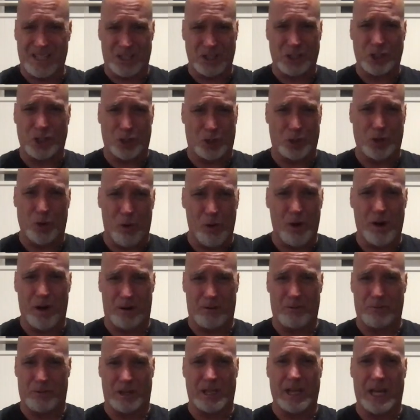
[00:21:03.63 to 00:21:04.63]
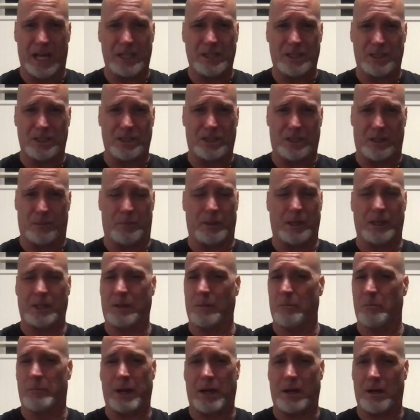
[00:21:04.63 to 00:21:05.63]
a short relationship in
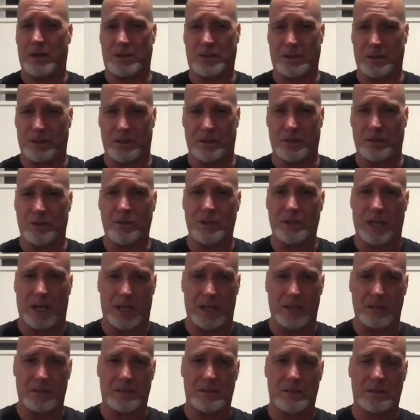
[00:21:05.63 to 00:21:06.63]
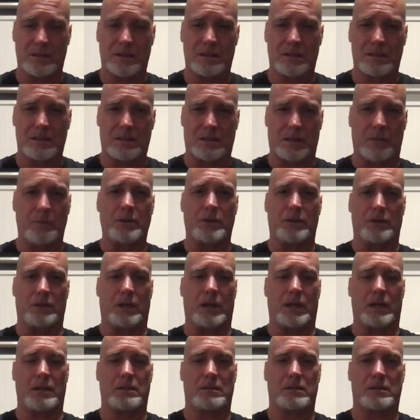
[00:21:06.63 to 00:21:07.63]
comparison to you guys, some of you
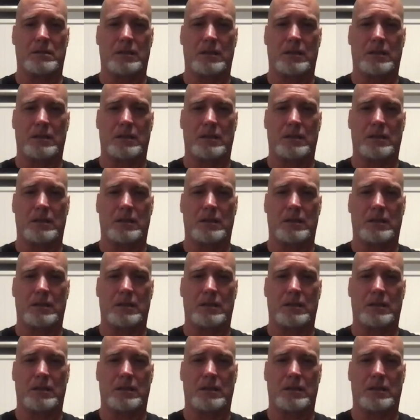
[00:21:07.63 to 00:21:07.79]
guys.